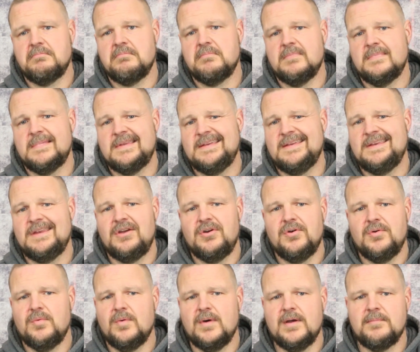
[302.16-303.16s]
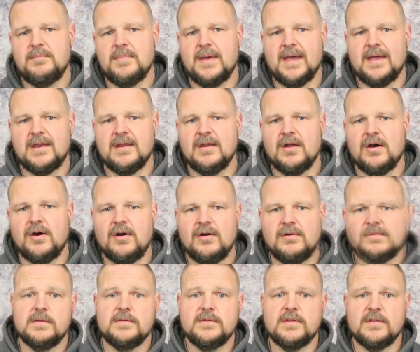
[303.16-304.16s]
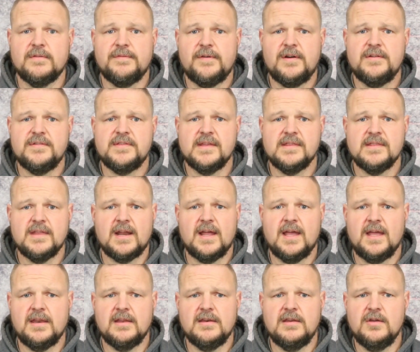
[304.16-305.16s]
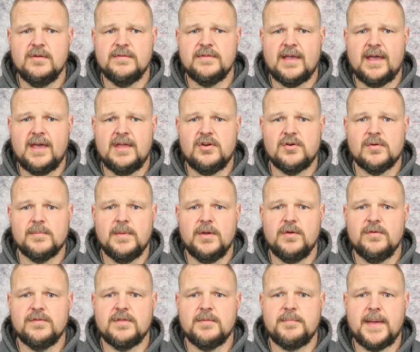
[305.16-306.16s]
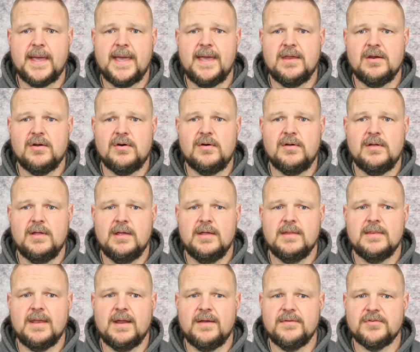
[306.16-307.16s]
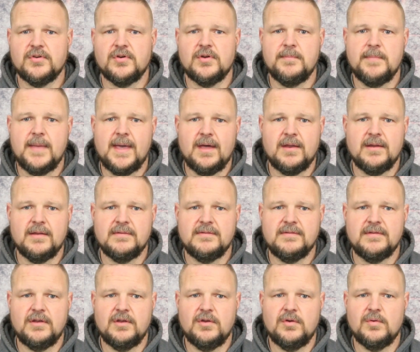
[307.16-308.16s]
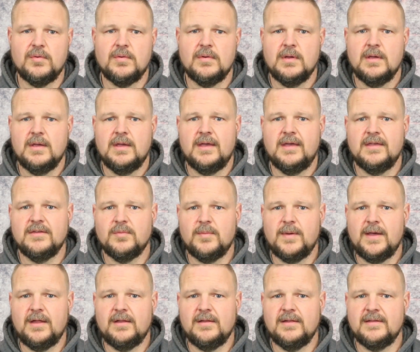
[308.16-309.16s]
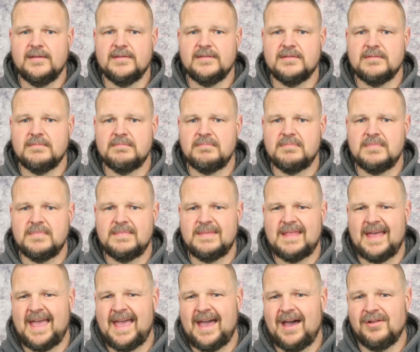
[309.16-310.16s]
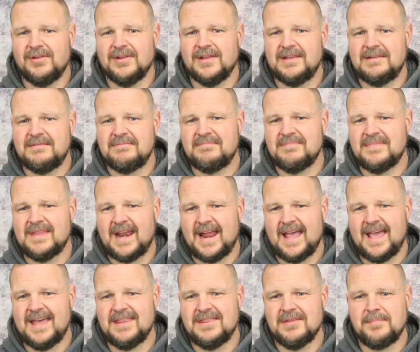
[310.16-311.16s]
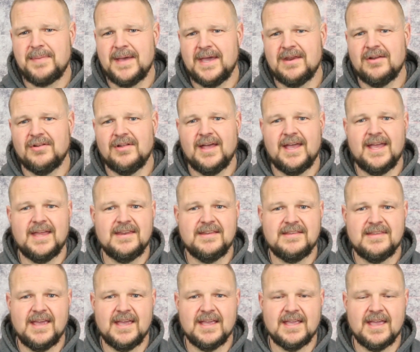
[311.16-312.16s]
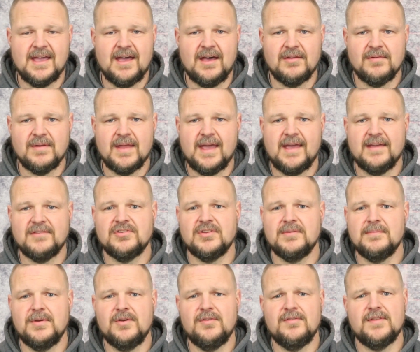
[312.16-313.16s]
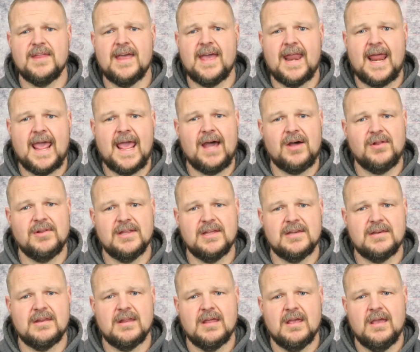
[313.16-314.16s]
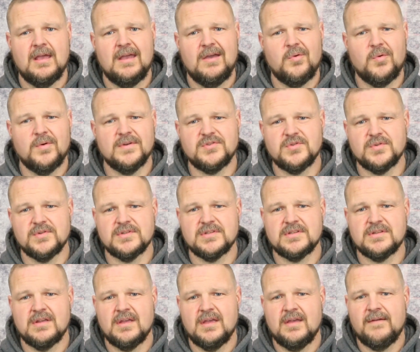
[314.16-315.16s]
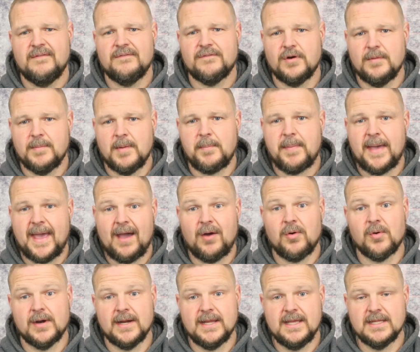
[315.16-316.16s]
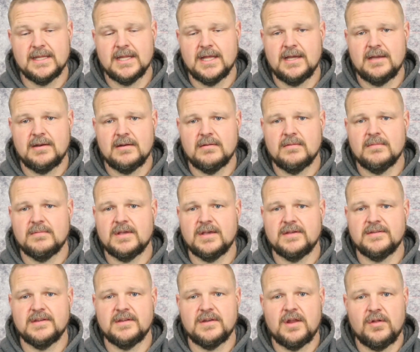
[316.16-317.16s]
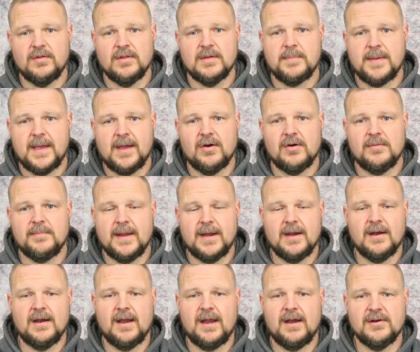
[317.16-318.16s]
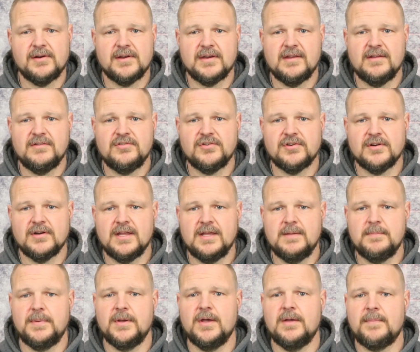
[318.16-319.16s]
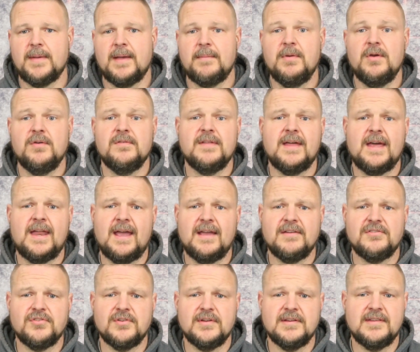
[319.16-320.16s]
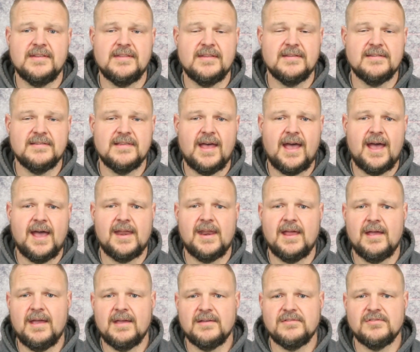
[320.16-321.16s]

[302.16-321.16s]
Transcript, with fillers: you know it wasn't bad at all so the first thing that i had to do is i had to remove the panel that i was going to mount it to as well as the outlet that i had in the panel i had to take out i actually moved that outlet which was from a power inlet because it only powered my air conditioner and heat pump. I moved that actually to the slide. I